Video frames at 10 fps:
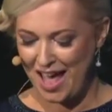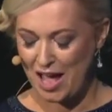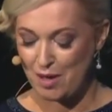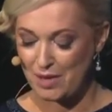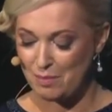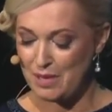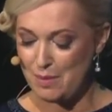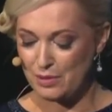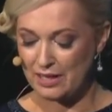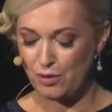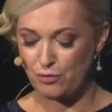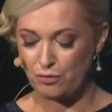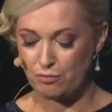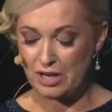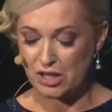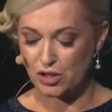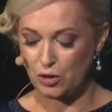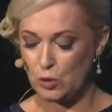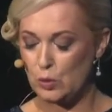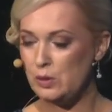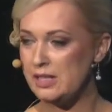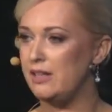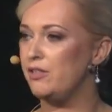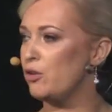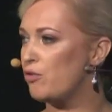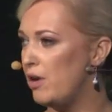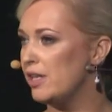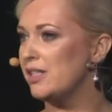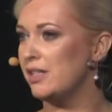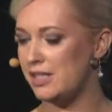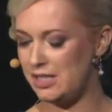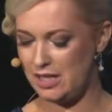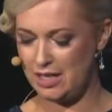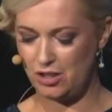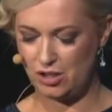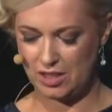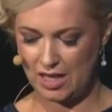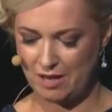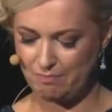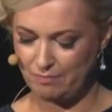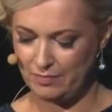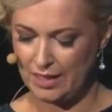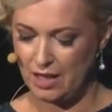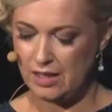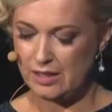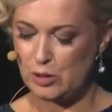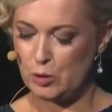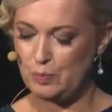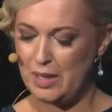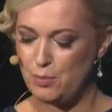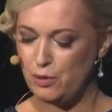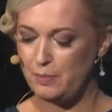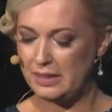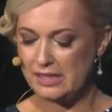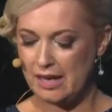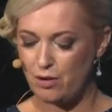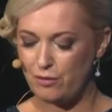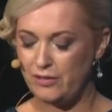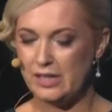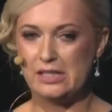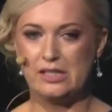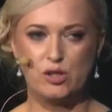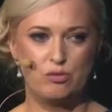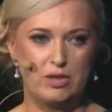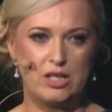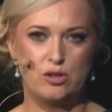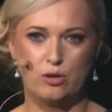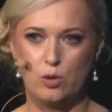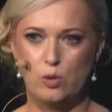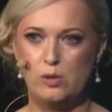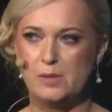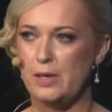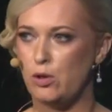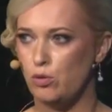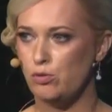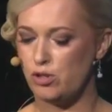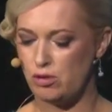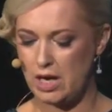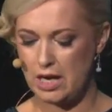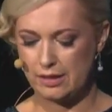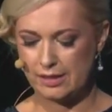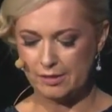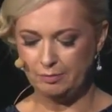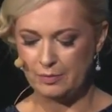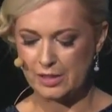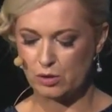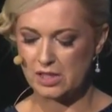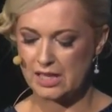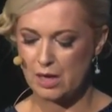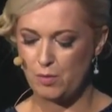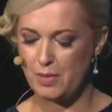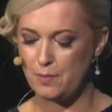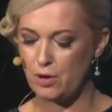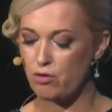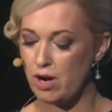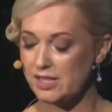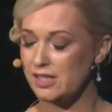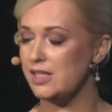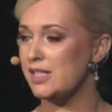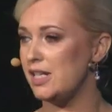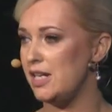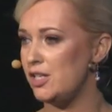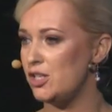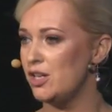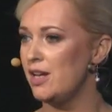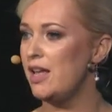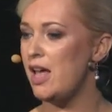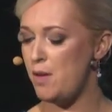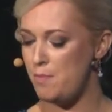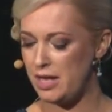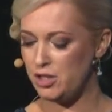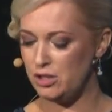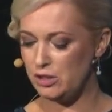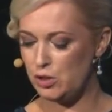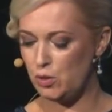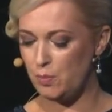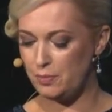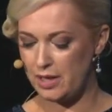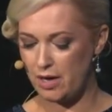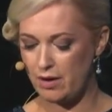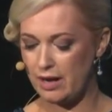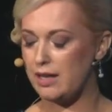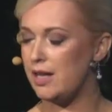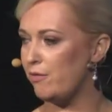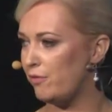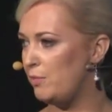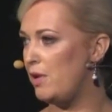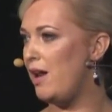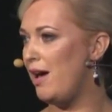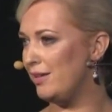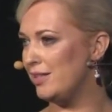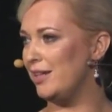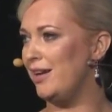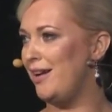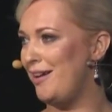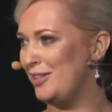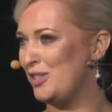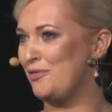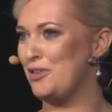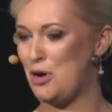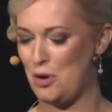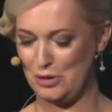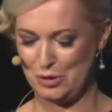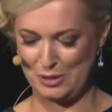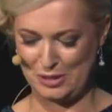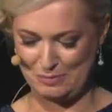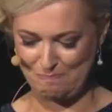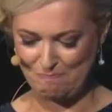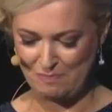and people that have reached their goals and that they're crossing the stage today. So people have made sacrifices to reach their goals by going to trainings. So today, when people are crossing the stage, imagine it's you up there and give them lots and lots of encouragement.